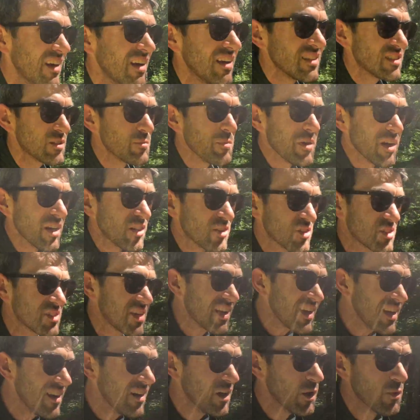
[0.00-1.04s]
should be
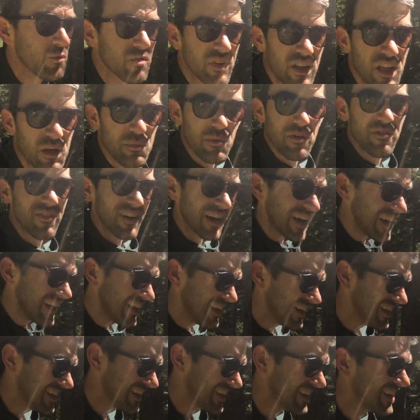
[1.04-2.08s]
interesting. Hopefully it'll be fine.
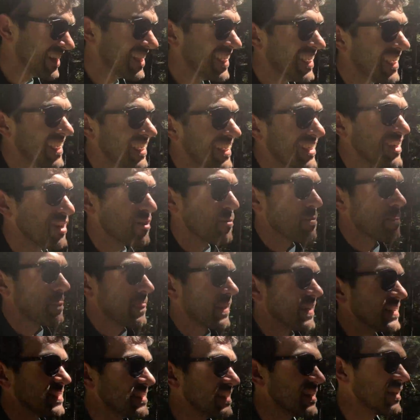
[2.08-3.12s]

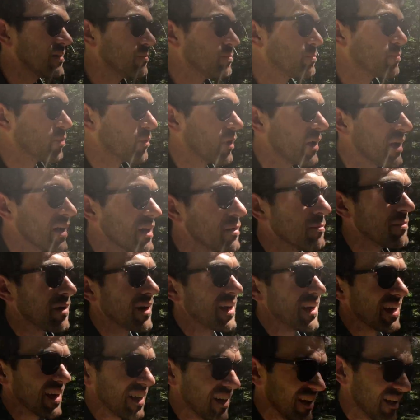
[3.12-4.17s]
I did bring my